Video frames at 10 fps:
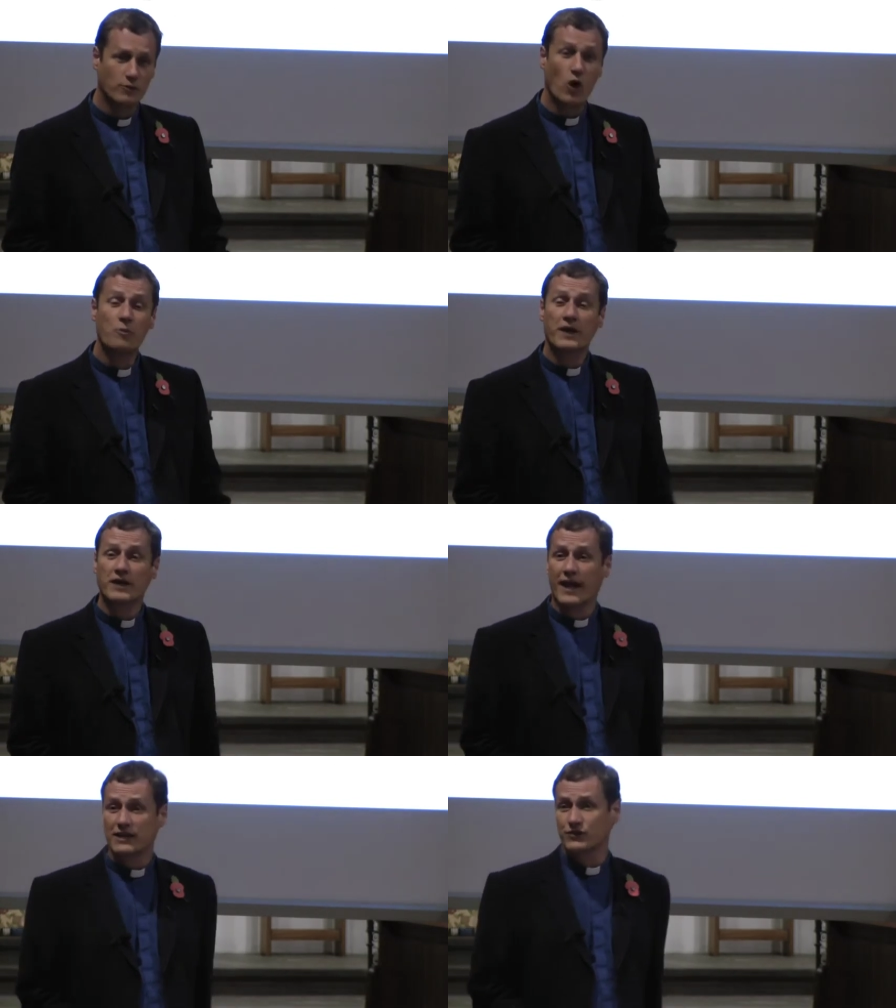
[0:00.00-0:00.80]
We're hoping in
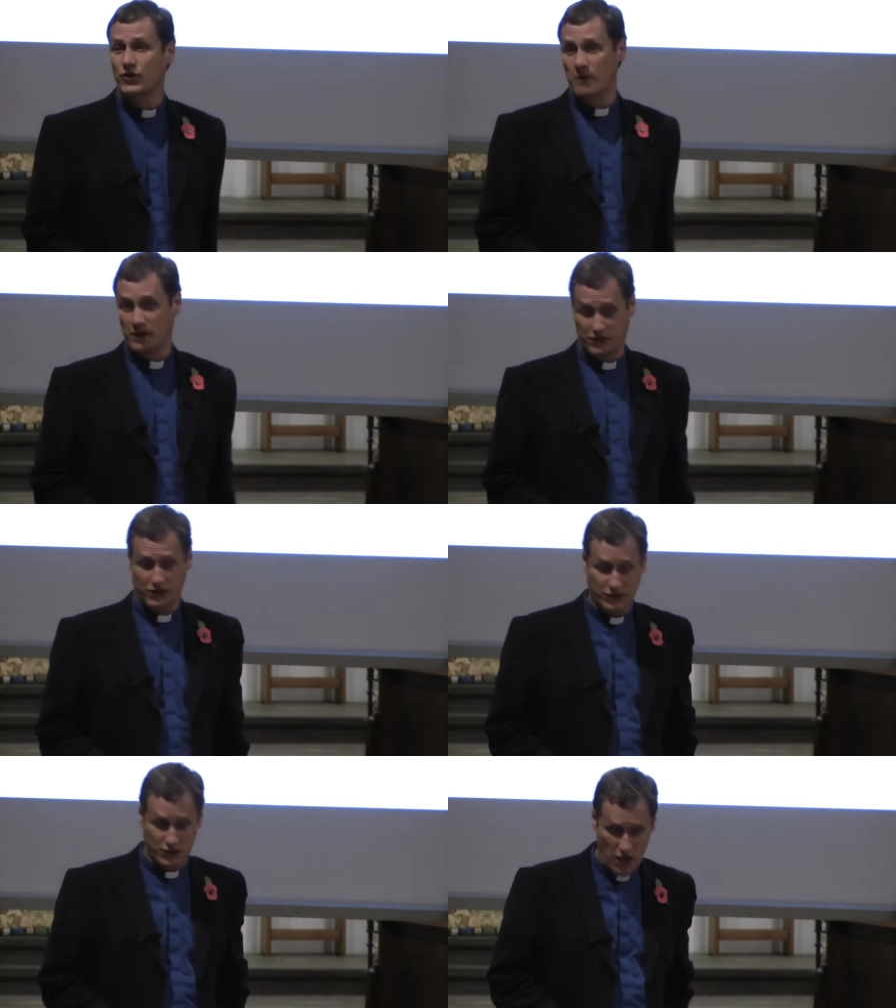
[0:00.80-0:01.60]
the next few
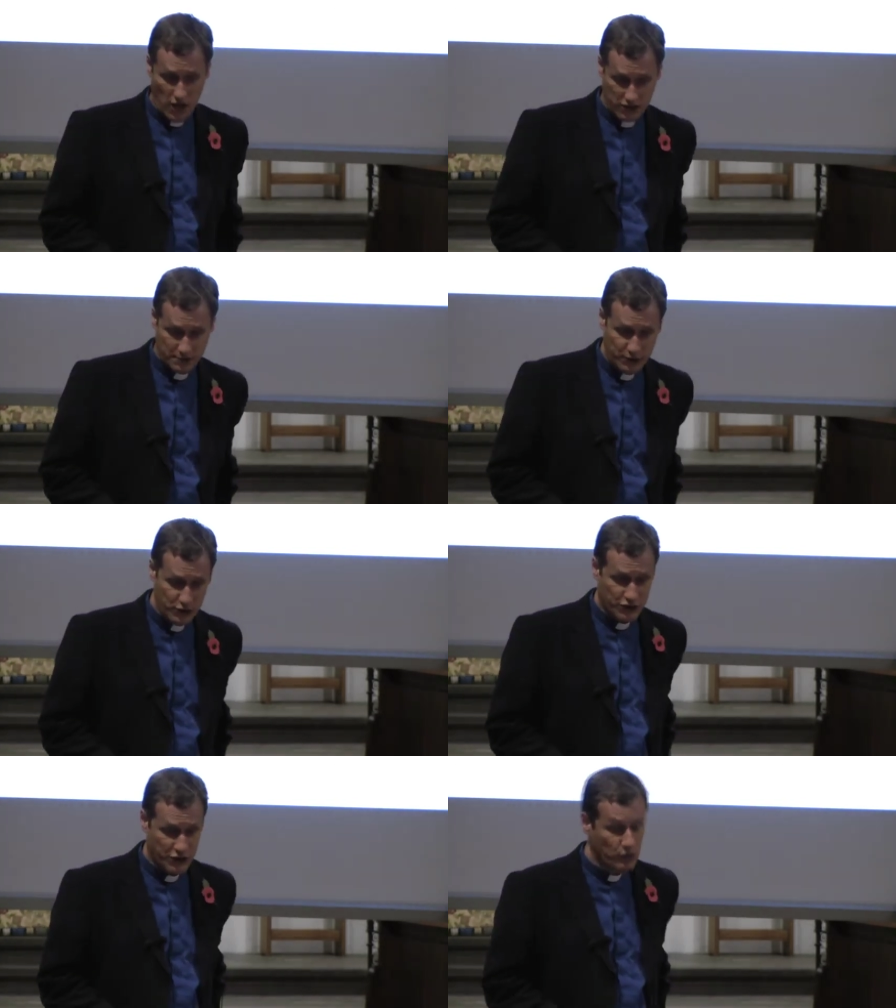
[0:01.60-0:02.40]
months to start
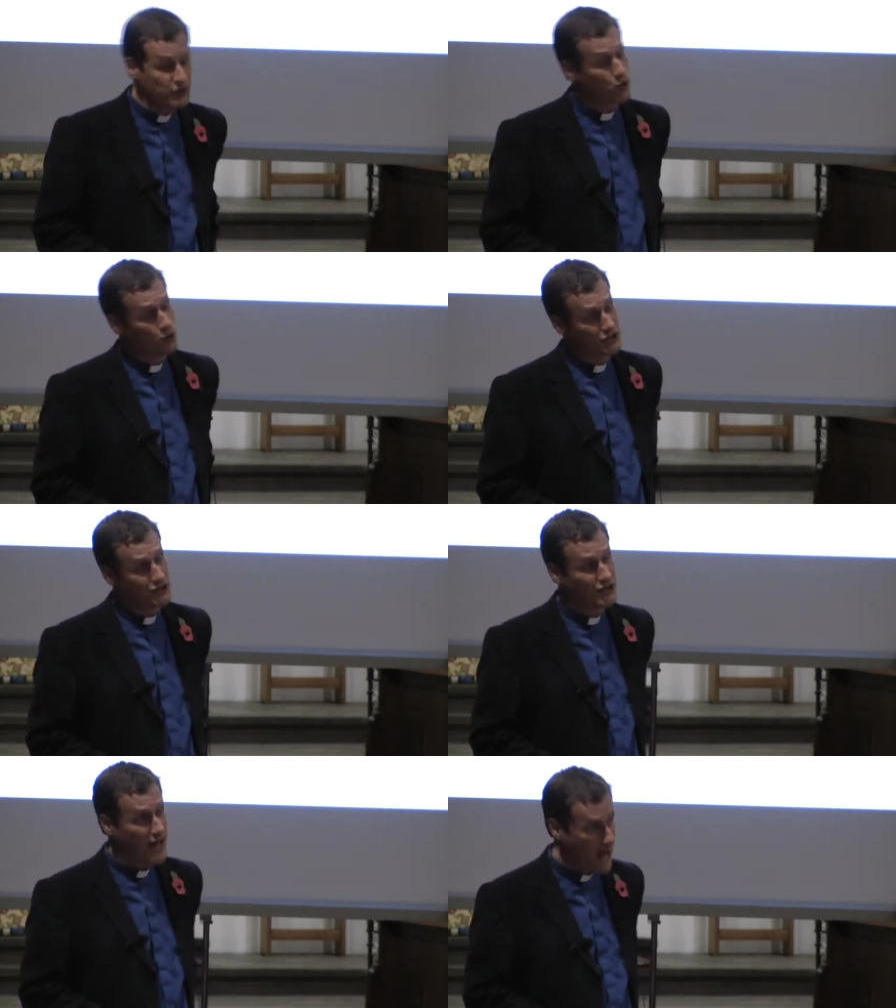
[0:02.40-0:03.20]
producing
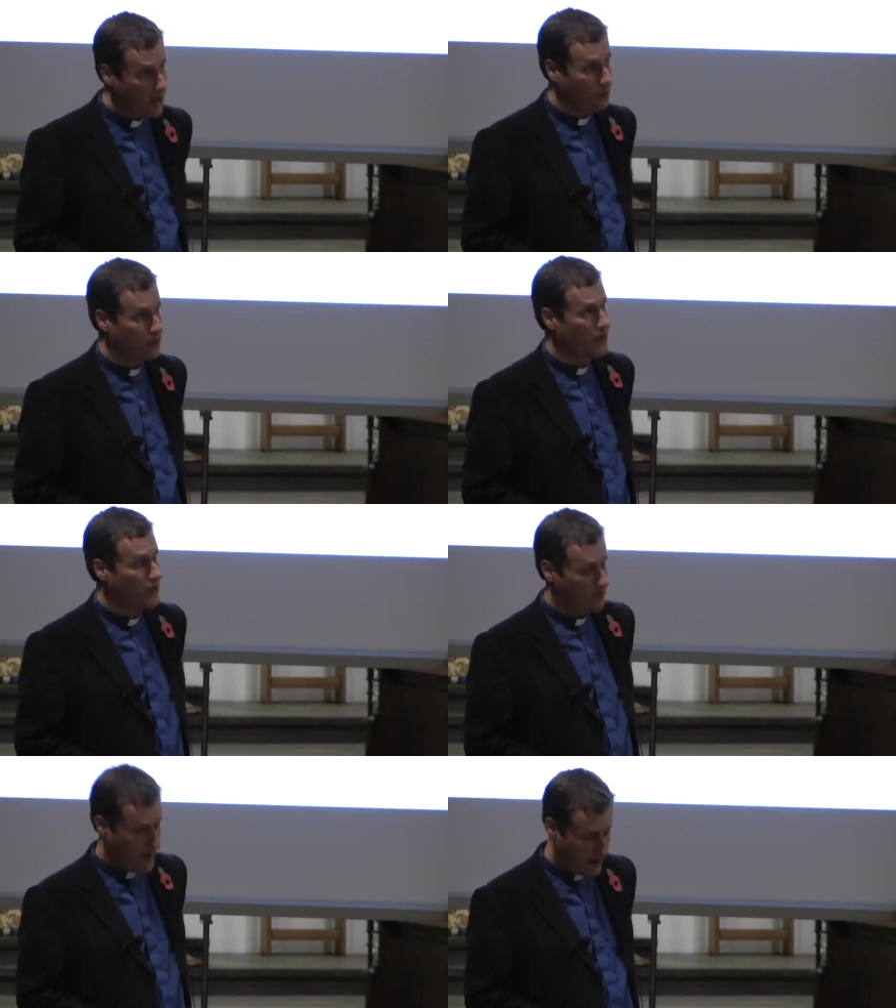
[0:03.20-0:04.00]
resources to help
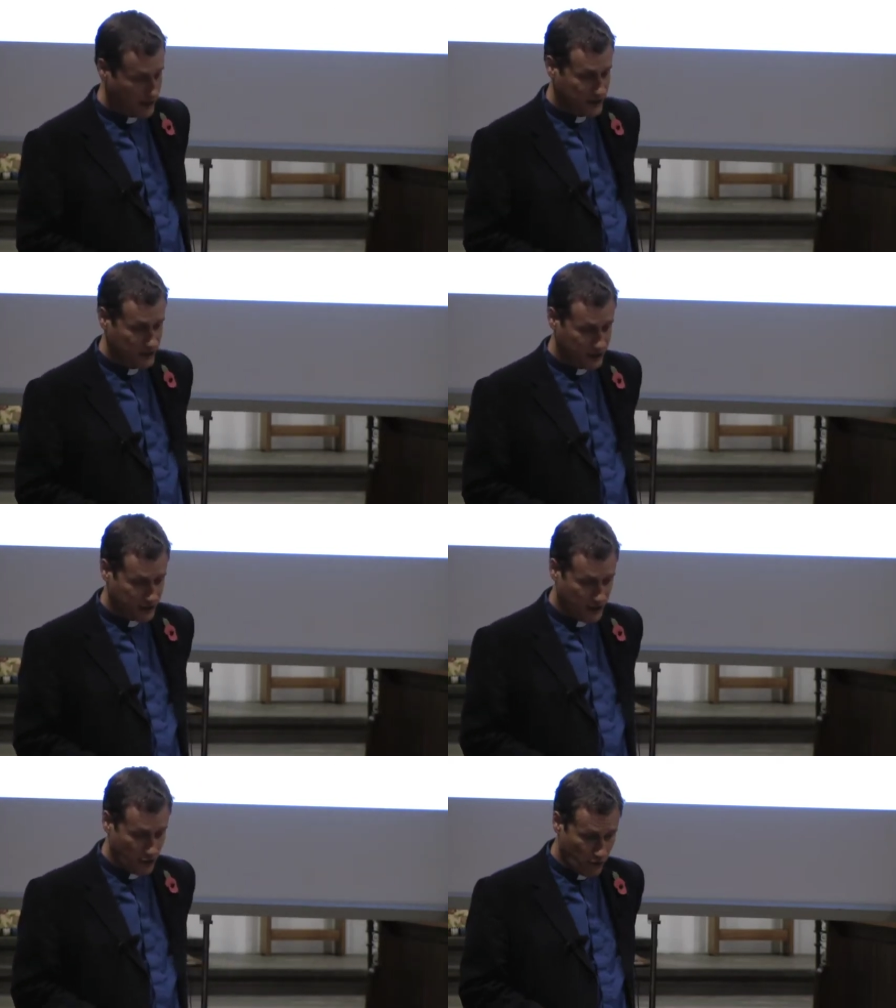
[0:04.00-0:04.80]

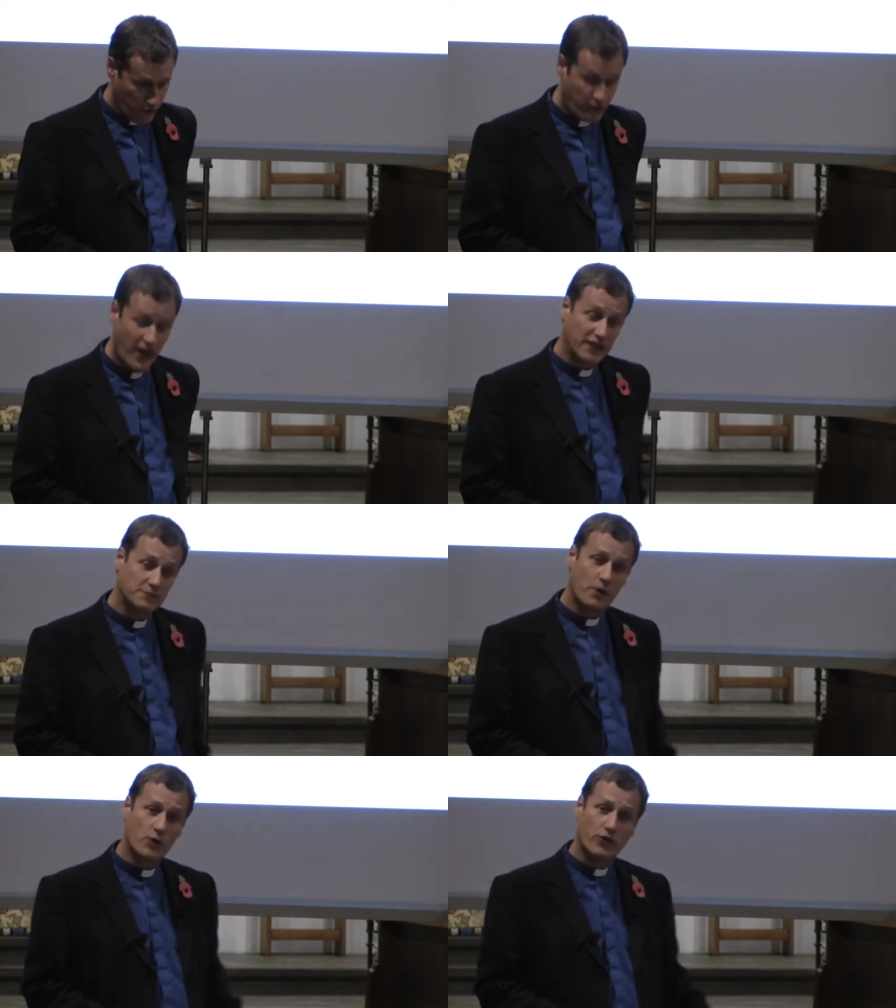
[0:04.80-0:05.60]
parishes
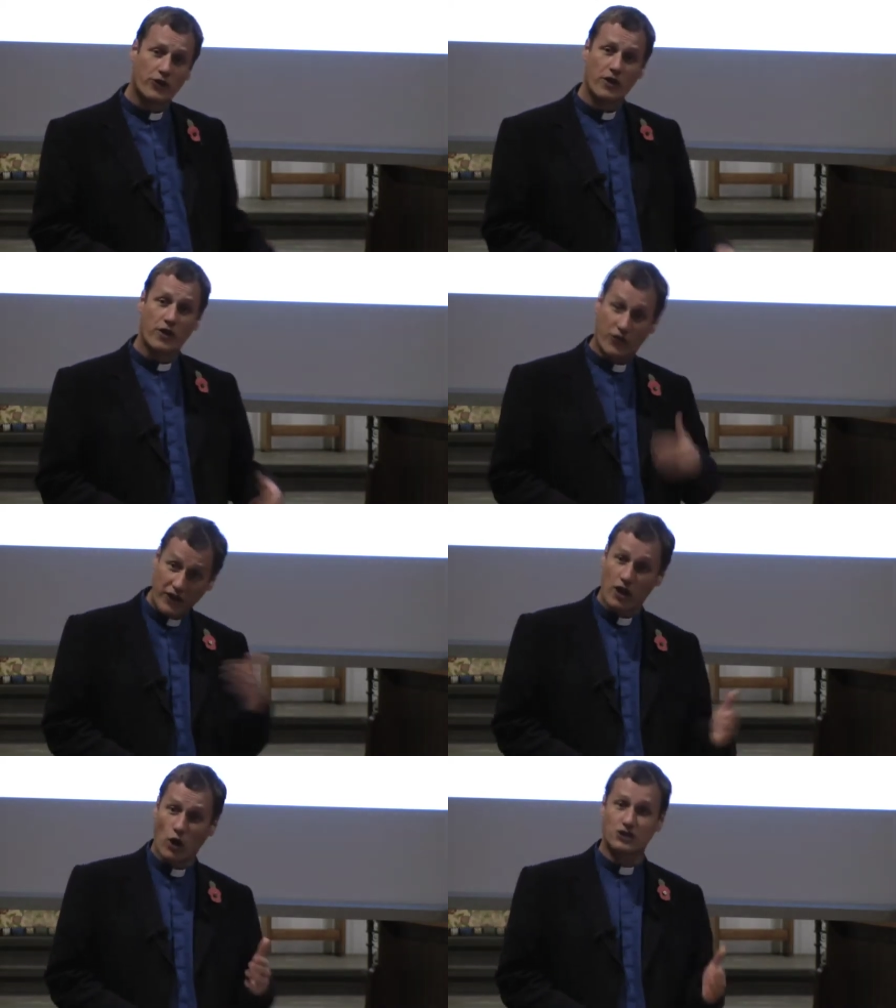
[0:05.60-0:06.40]
reflect both
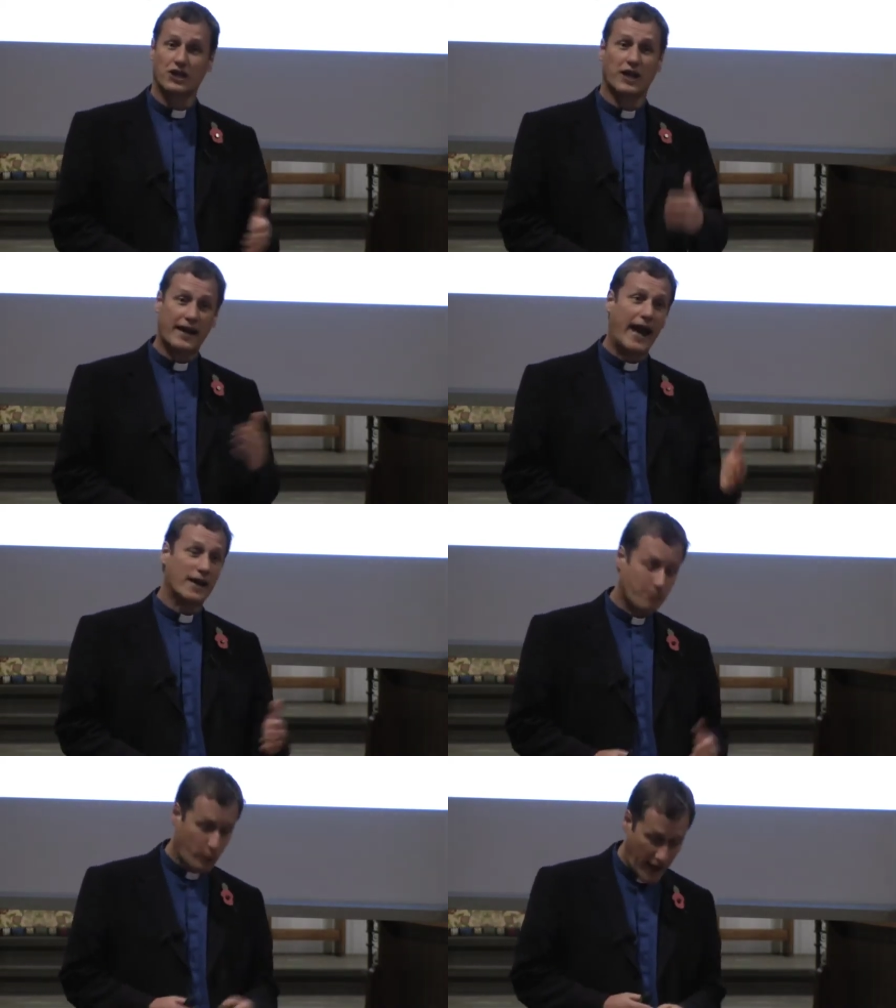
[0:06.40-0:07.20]
theologically
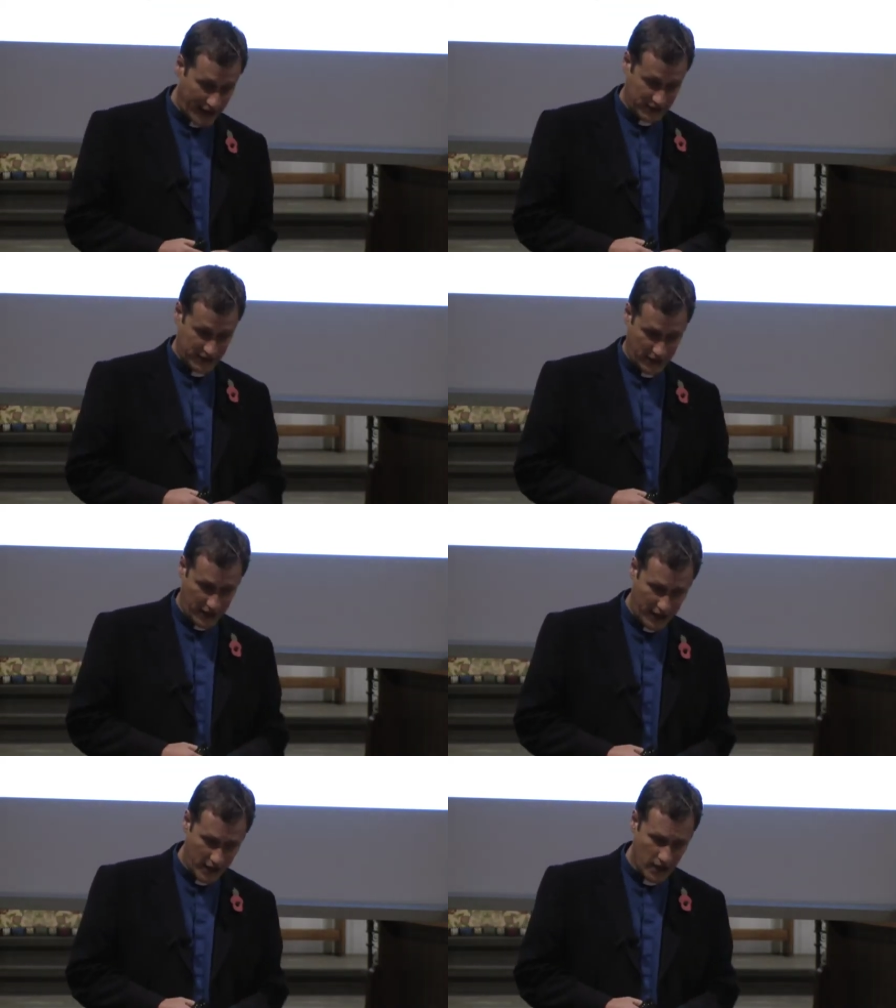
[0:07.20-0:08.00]
and
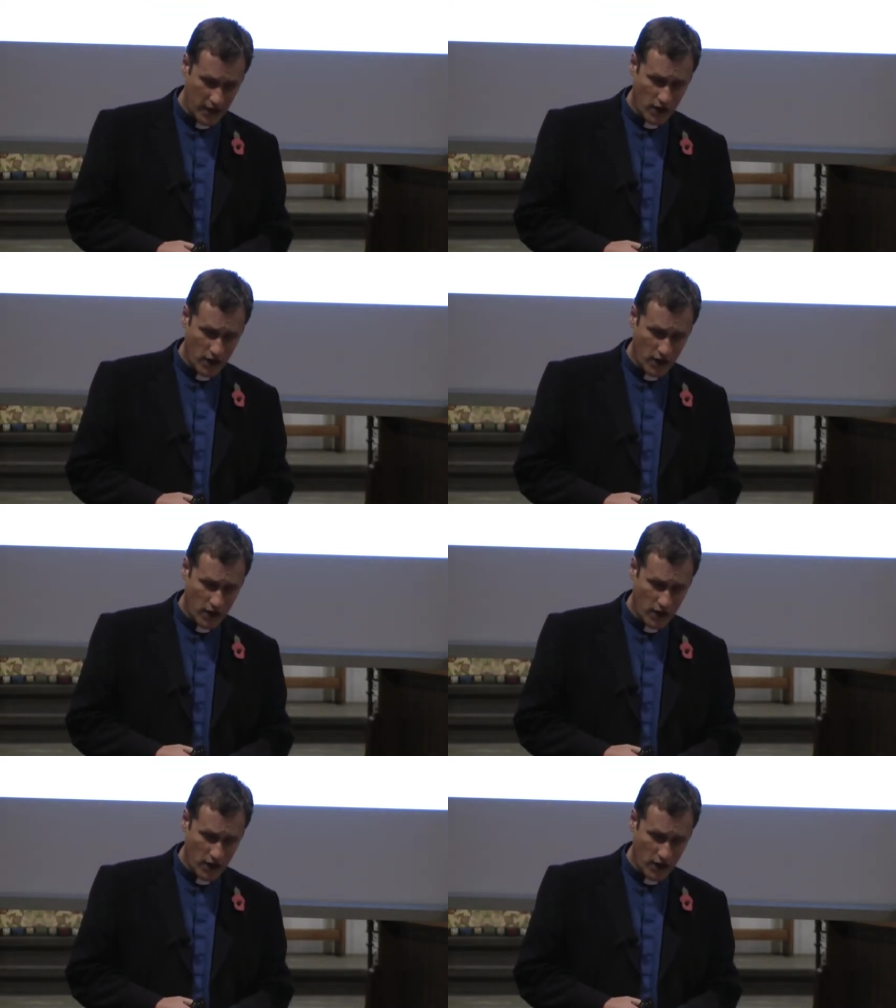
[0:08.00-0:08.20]
practically